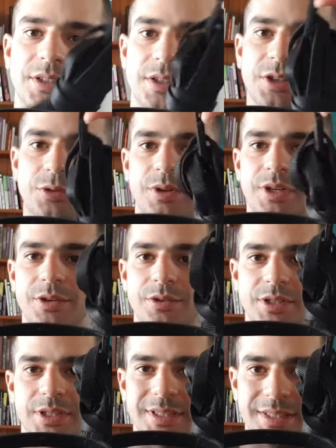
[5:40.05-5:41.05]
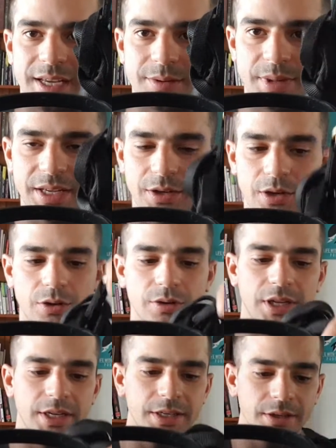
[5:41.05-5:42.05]
So this one here is a 10-meter long
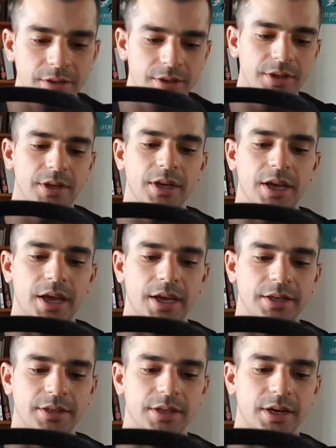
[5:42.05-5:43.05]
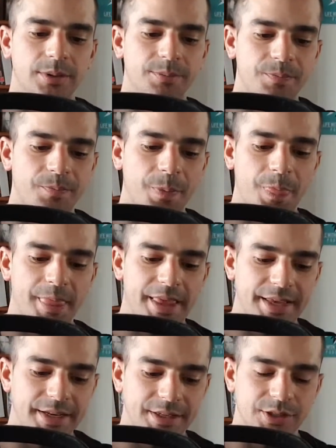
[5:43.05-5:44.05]
lead, and
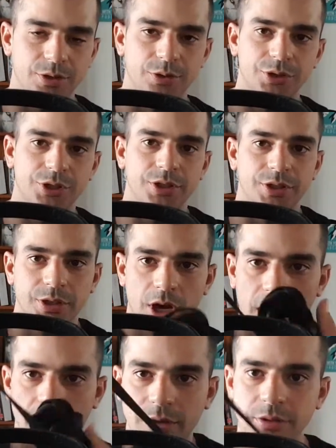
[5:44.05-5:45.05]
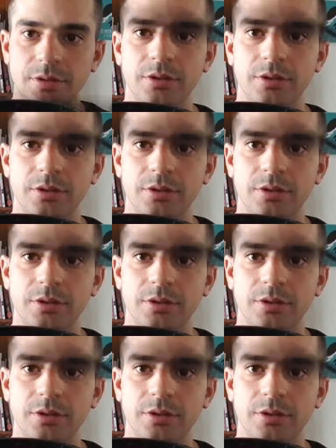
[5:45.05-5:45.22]
it is also nylon.